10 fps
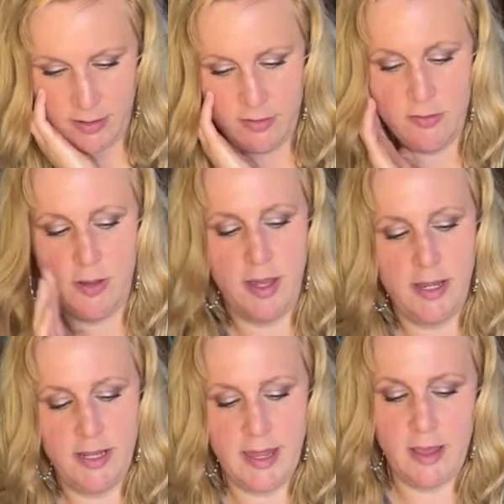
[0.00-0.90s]
So
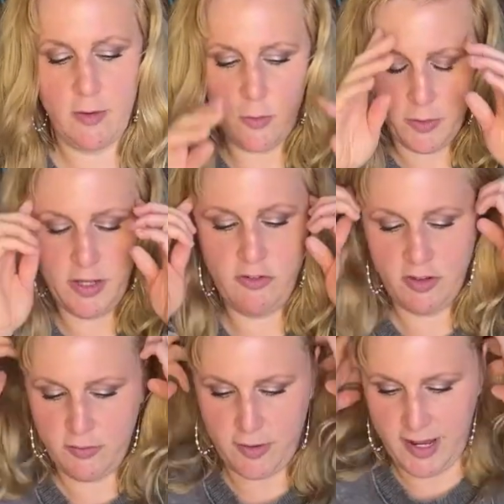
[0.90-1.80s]
any like
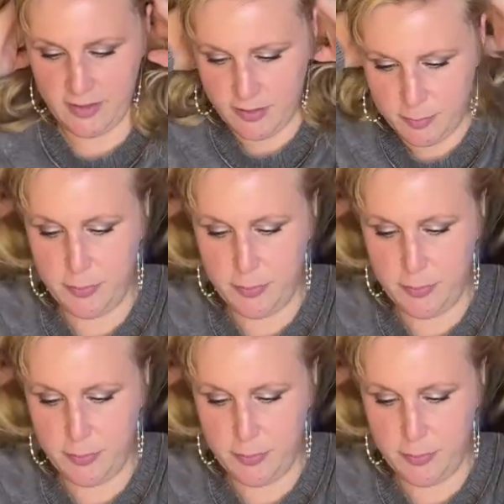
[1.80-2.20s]
oranges, reds,